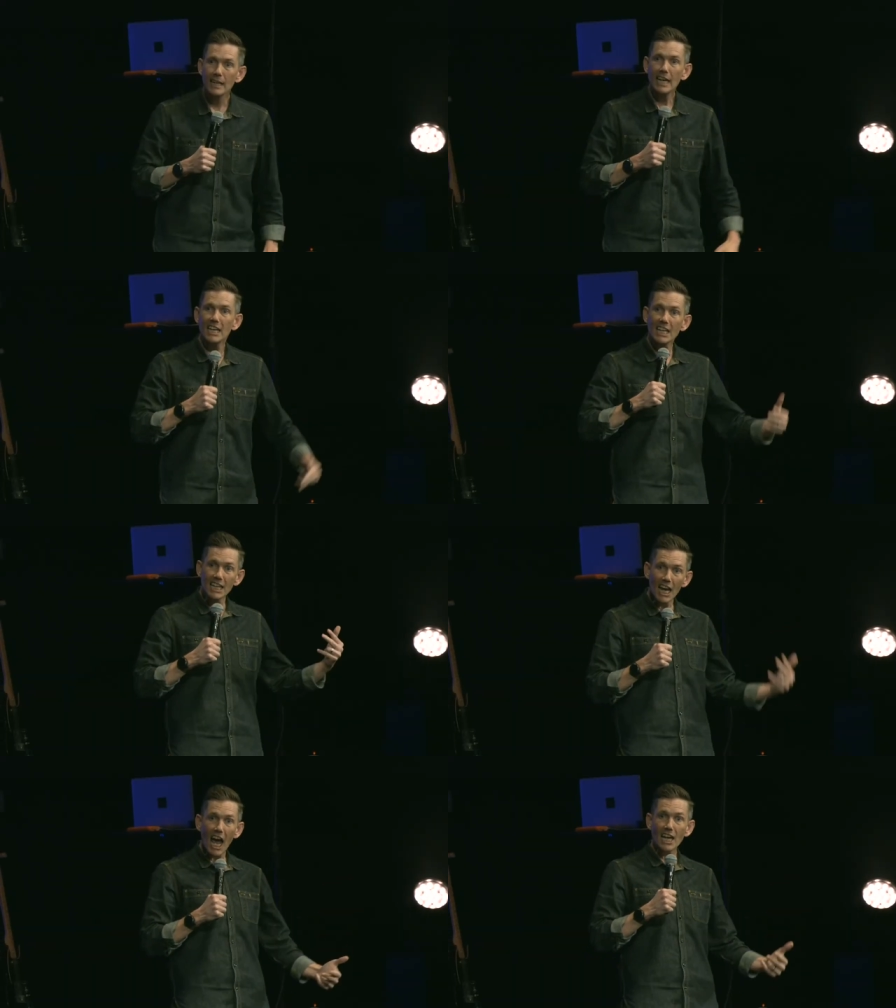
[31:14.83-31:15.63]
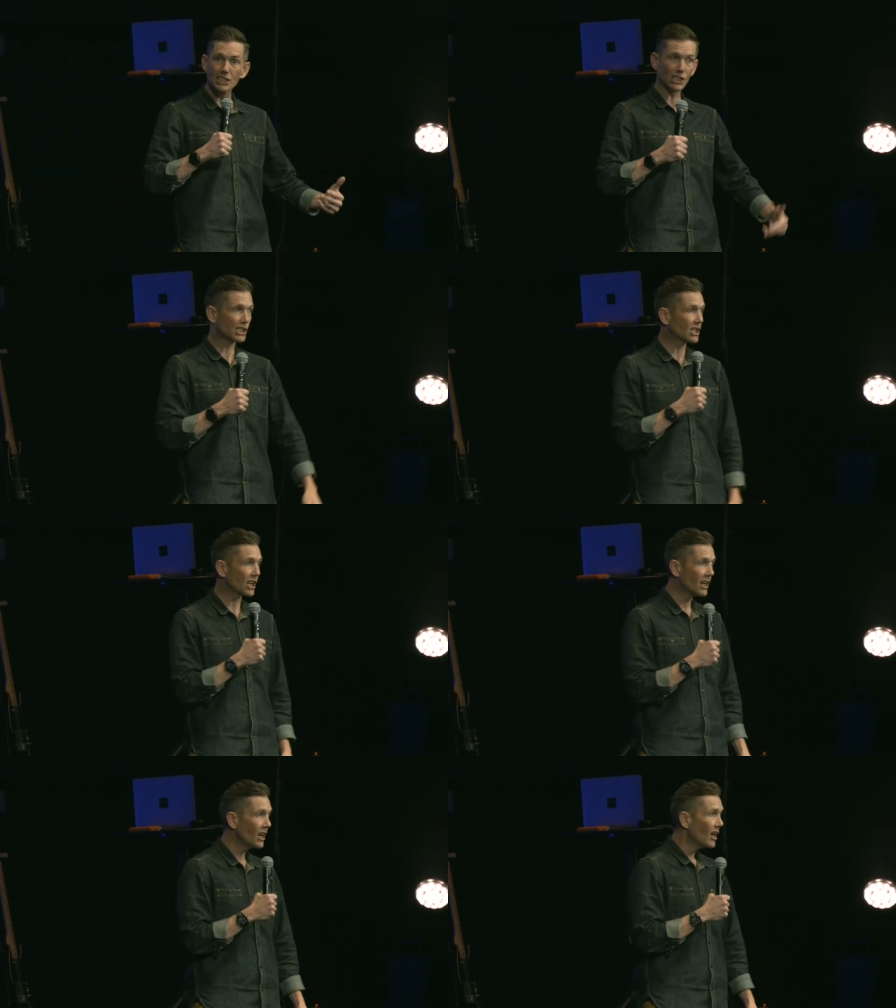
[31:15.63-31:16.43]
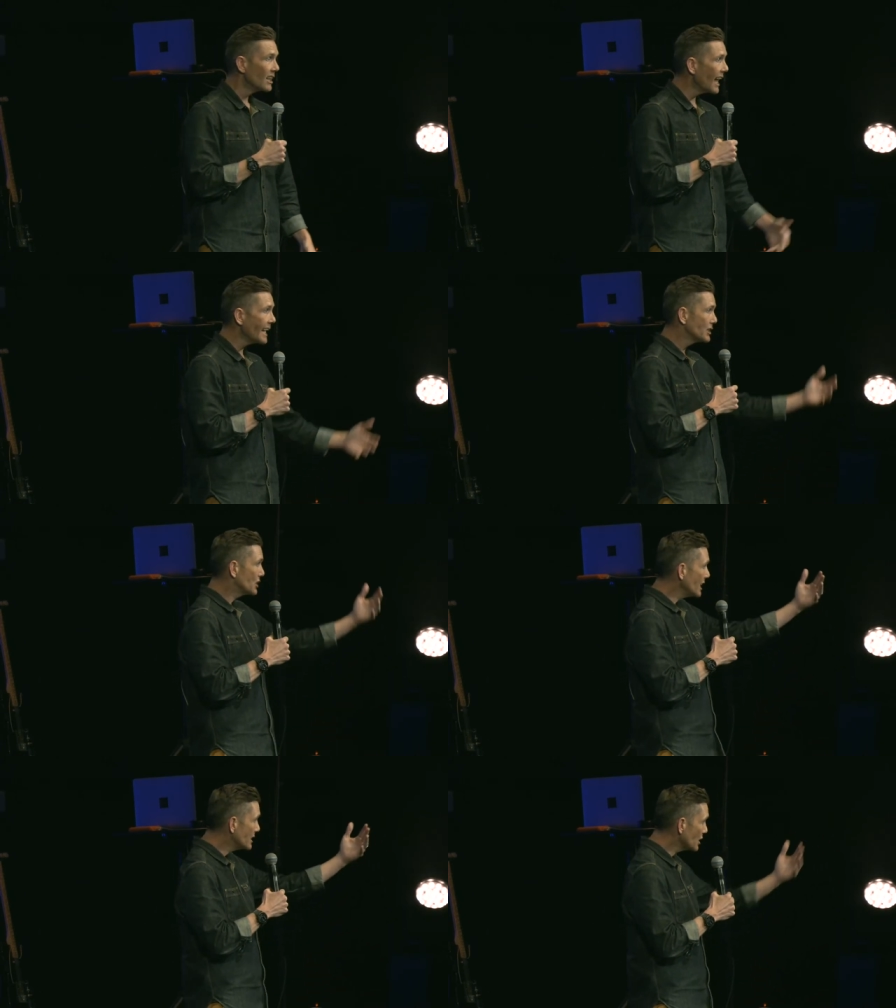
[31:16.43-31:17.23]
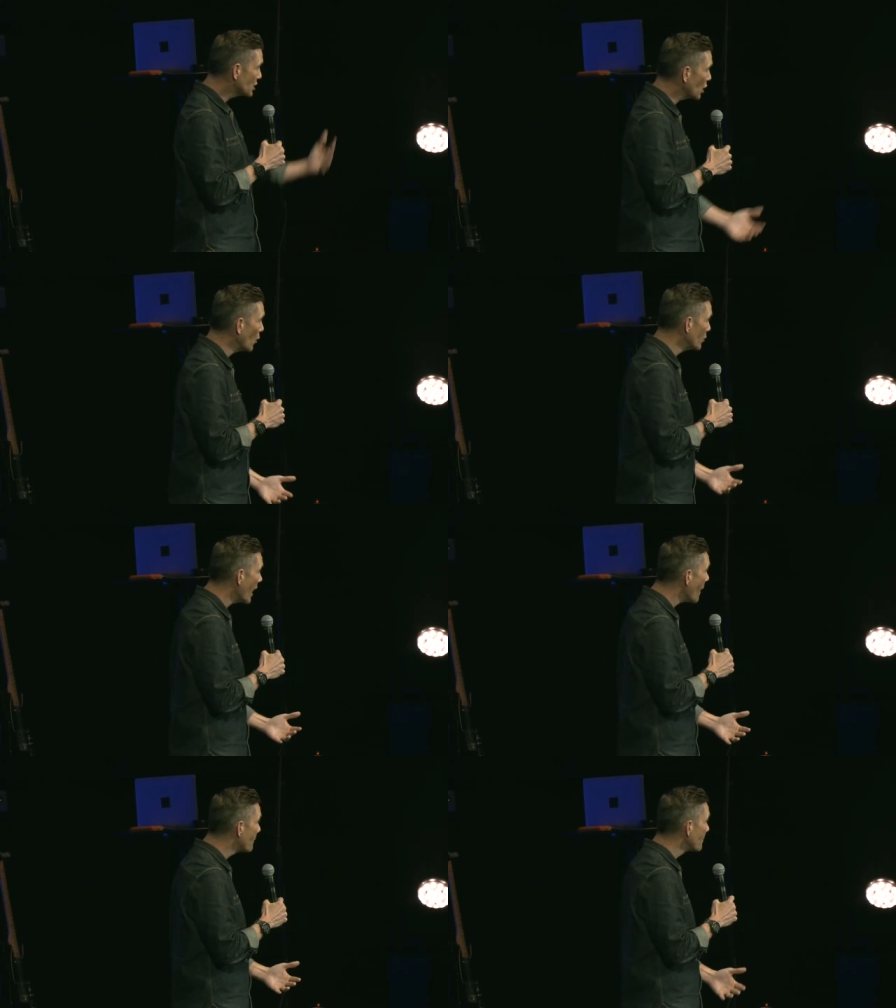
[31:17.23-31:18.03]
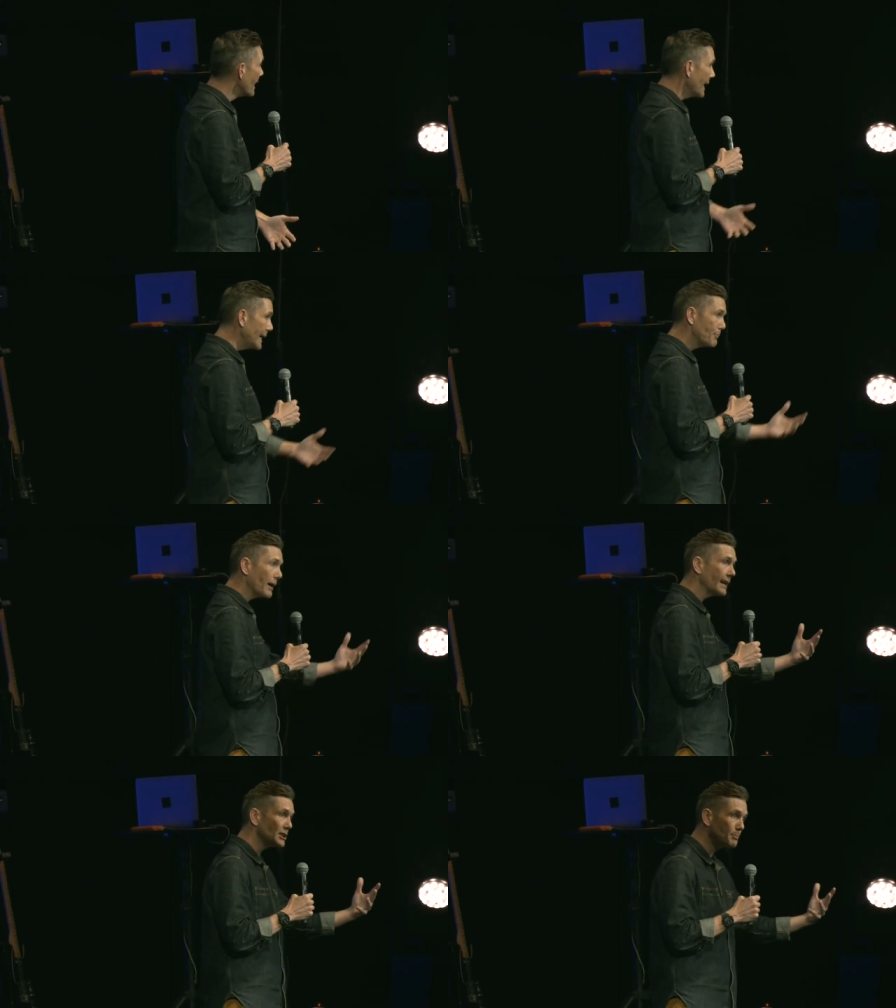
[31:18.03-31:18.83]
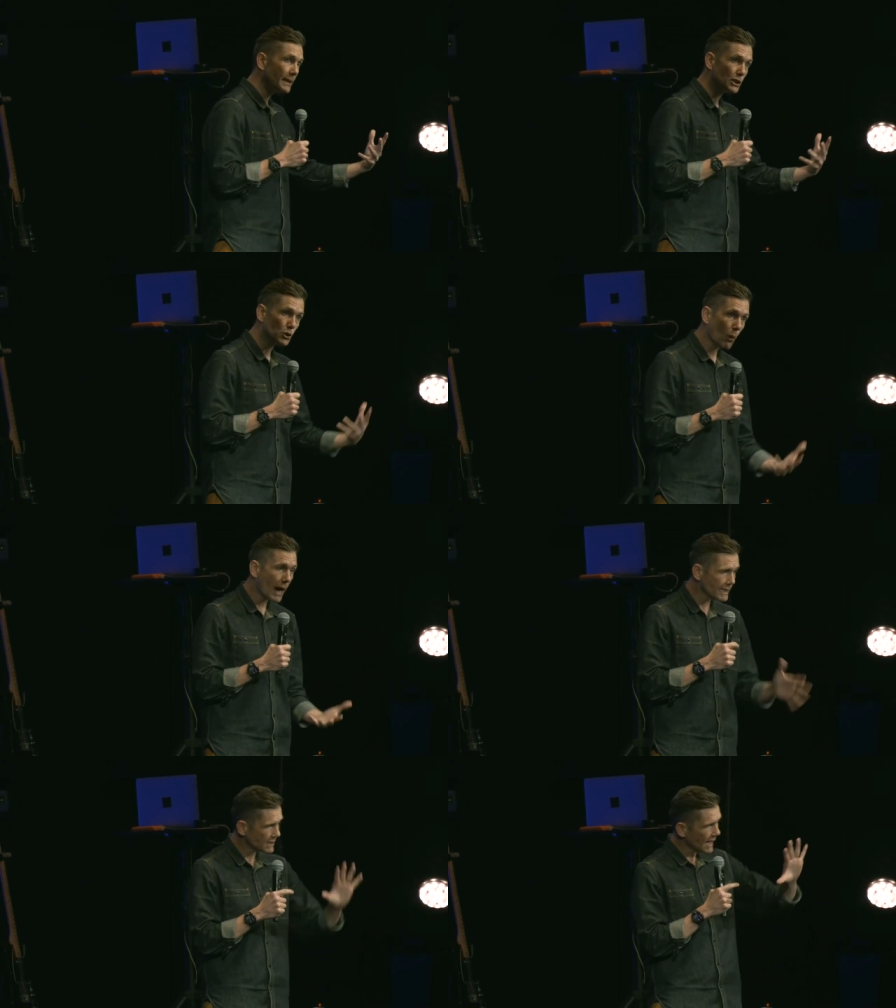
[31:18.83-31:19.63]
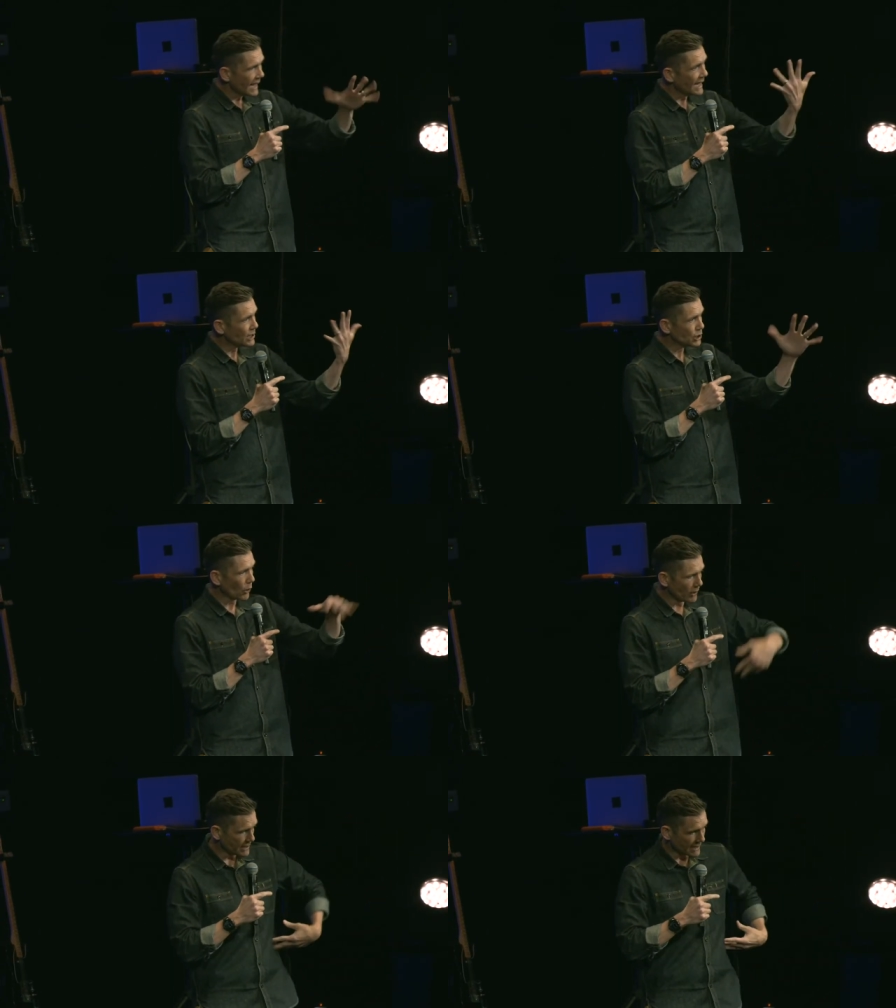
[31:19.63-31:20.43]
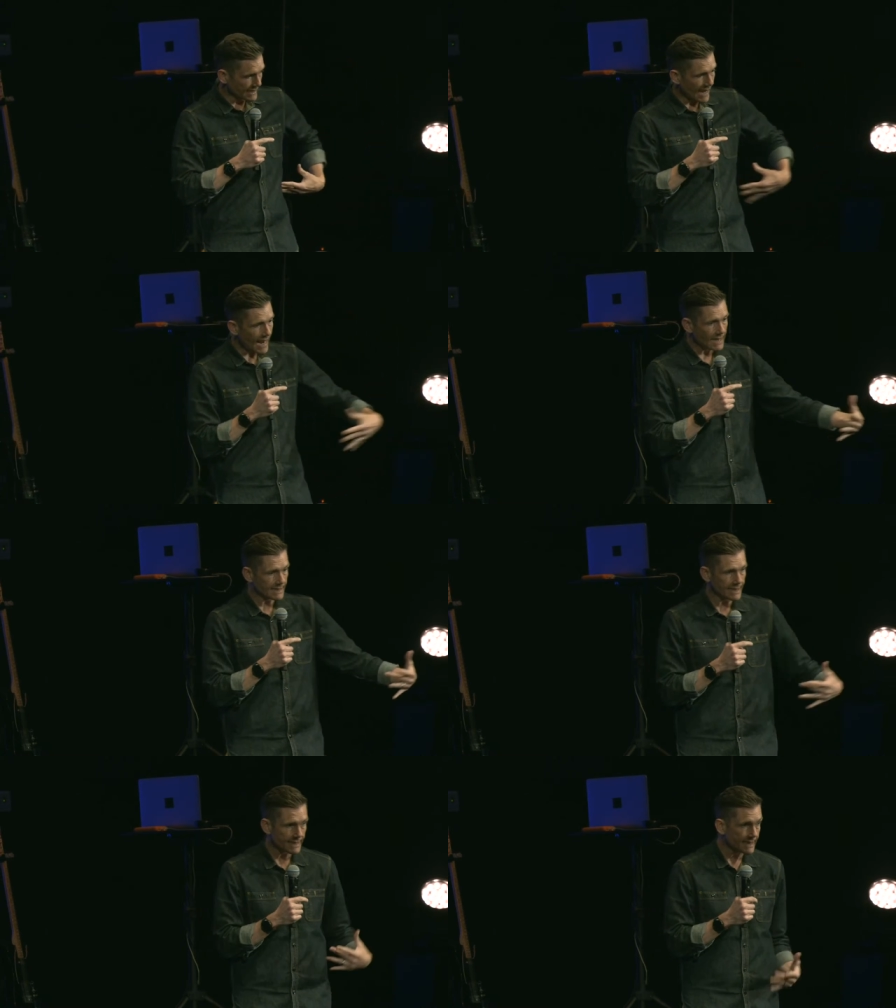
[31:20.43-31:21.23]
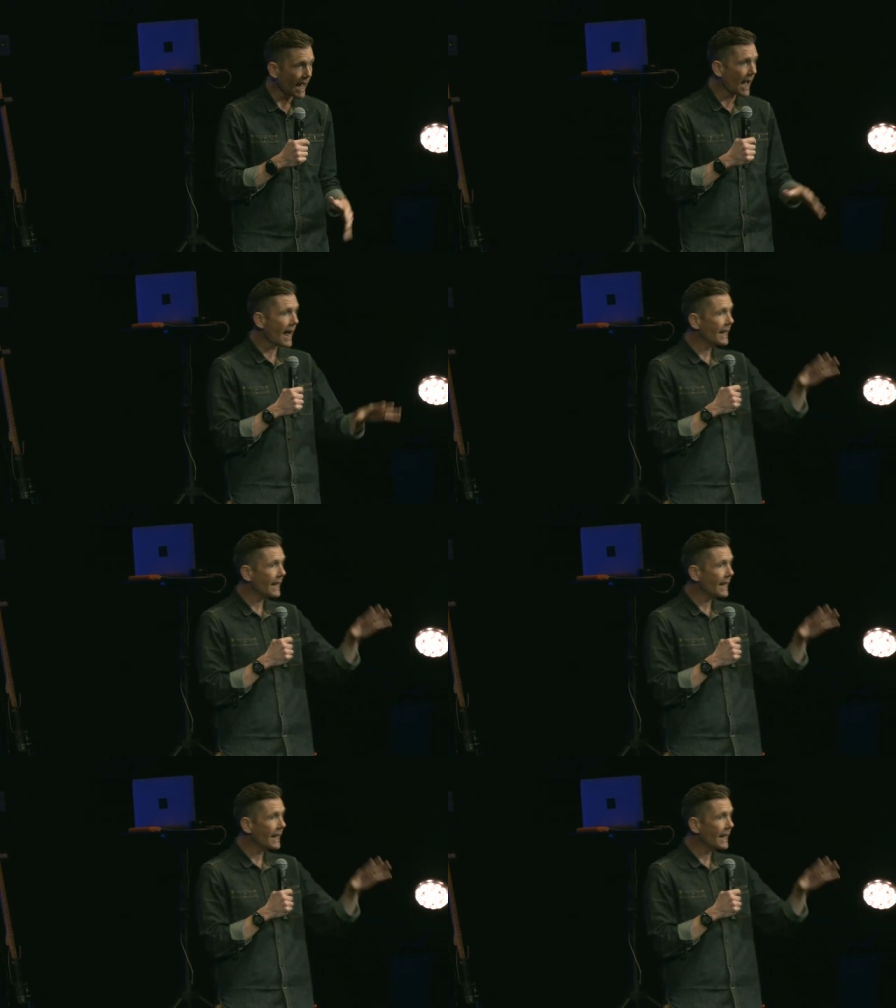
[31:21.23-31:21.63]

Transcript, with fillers: Yes! Like Jesus showed up, he bring us peace twice. He showed us his hands, his side.